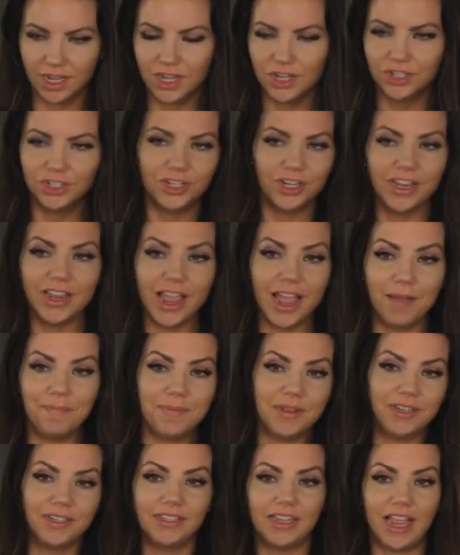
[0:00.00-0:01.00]
She
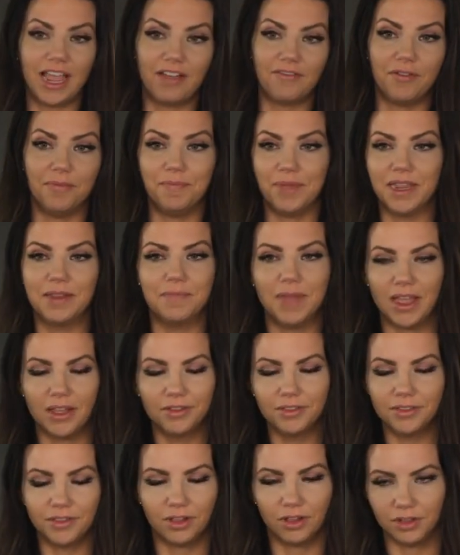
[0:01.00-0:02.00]
happened to have a big
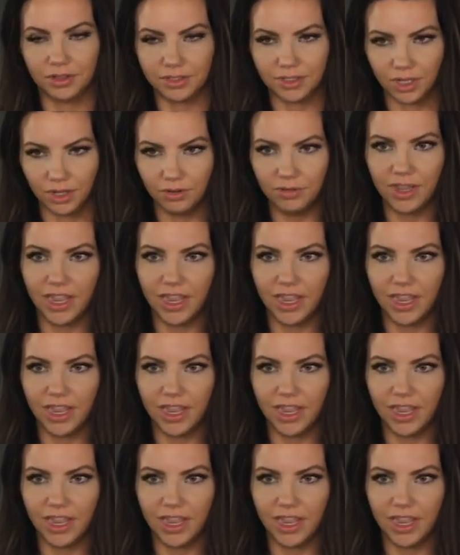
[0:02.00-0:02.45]
mouth also,